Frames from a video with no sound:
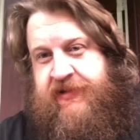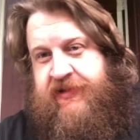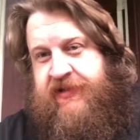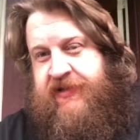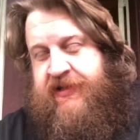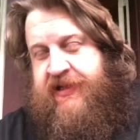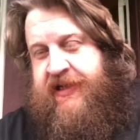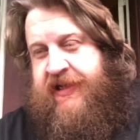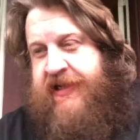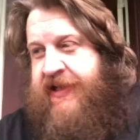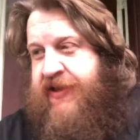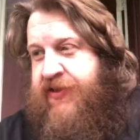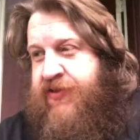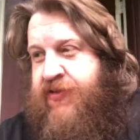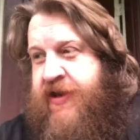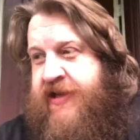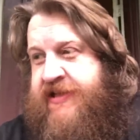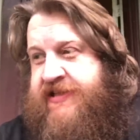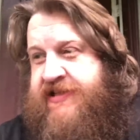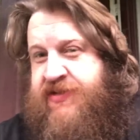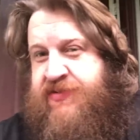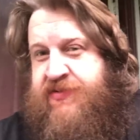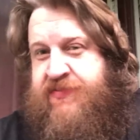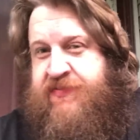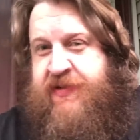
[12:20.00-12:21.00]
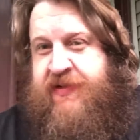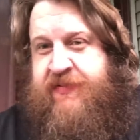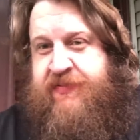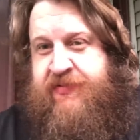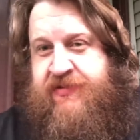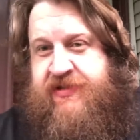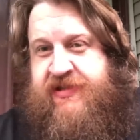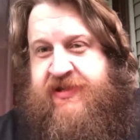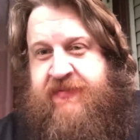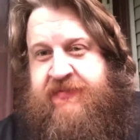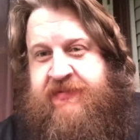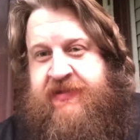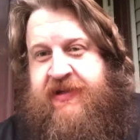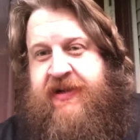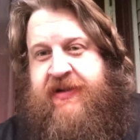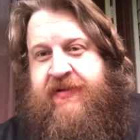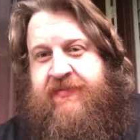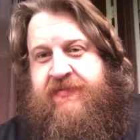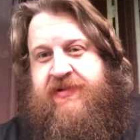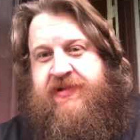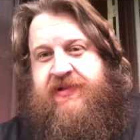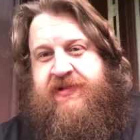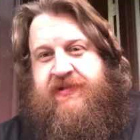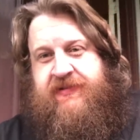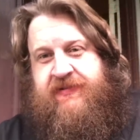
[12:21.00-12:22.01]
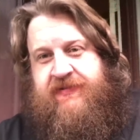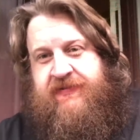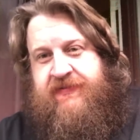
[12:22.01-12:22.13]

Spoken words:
Gotta get crazy with people sometimes.